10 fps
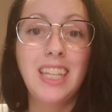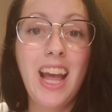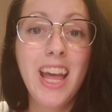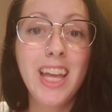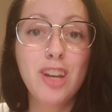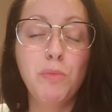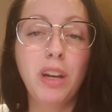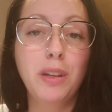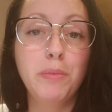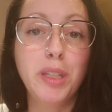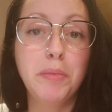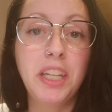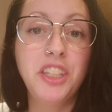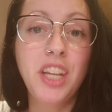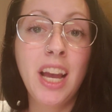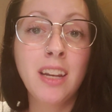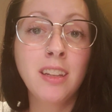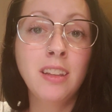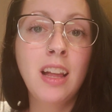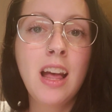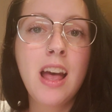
Hey, welcome to my channel.